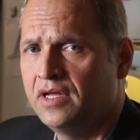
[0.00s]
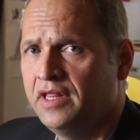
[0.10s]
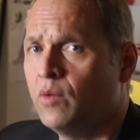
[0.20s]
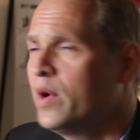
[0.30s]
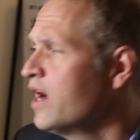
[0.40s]

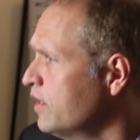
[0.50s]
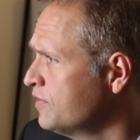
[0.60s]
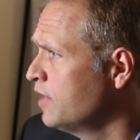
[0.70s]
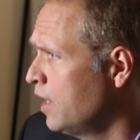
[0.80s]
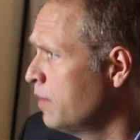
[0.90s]
the
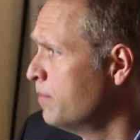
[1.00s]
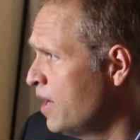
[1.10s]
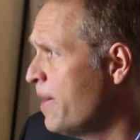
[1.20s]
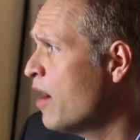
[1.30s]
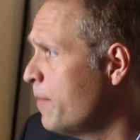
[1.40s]
awareness
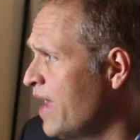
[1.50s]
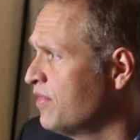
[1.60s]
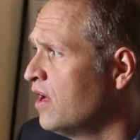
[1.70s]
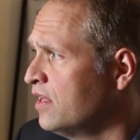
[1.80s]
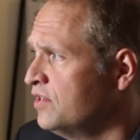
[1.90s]
about
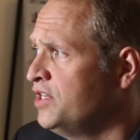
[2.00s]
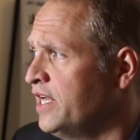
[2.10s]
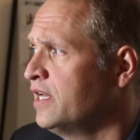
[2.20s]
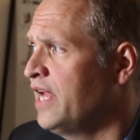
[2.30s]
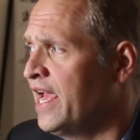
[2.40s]
pathology
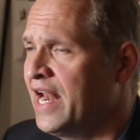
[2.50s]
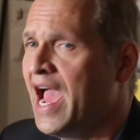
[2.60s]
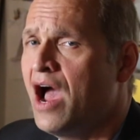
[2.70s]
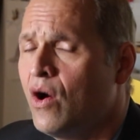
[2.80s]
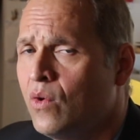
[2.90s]
and
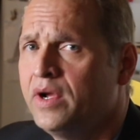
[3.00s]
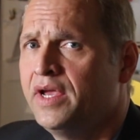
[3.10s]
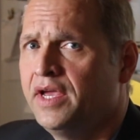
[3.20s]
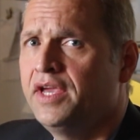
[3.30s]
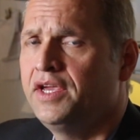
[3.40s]
how
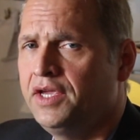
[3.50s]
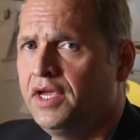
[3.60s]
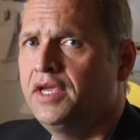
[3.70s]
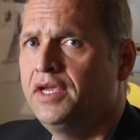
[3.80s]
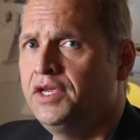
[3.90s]

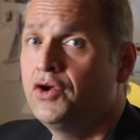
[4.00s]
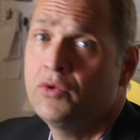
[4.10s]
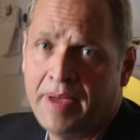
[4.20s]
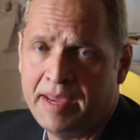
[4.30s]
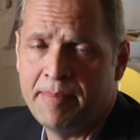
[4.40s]

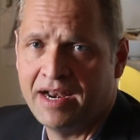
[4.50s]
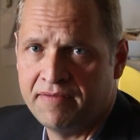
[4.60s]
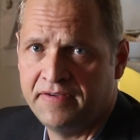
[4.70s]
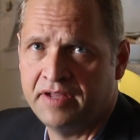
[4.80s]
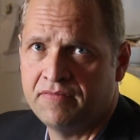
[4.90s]
you may
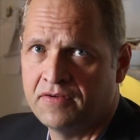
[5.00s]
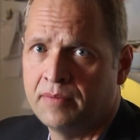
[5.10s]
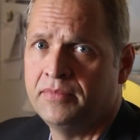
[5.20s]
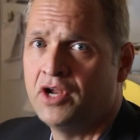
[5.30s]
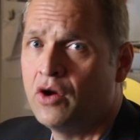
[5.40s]
benefit
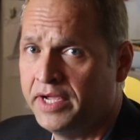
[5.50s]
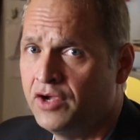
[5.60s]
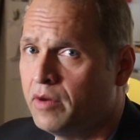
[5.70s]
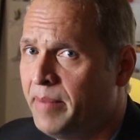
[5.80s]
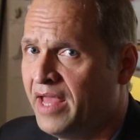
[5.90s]
from knowing
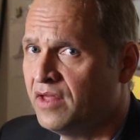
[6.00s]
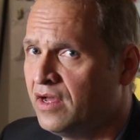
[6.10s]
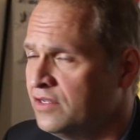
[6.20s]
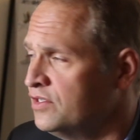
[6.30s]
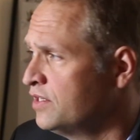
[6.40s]
your
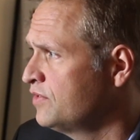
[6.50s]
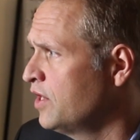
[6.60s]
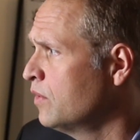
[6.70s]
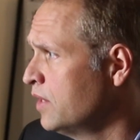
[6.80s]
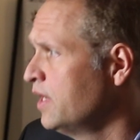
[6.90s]
pathologist.
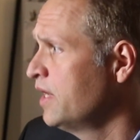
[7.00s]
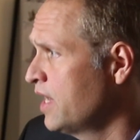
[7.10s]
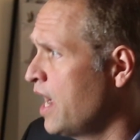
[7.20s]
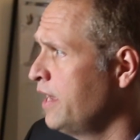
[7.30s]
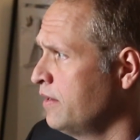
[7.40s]
So
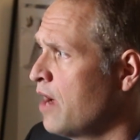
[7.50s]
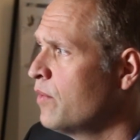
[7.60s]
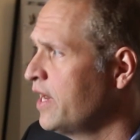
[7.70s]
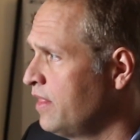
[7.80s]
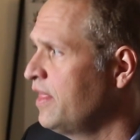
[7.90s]
I
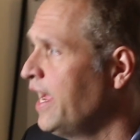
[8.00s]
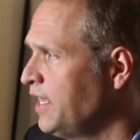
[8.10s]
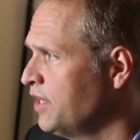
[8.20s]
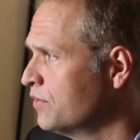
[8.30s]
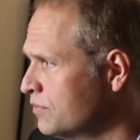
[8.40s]
want to
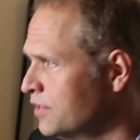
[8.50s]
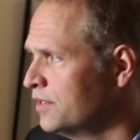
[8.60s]
thank you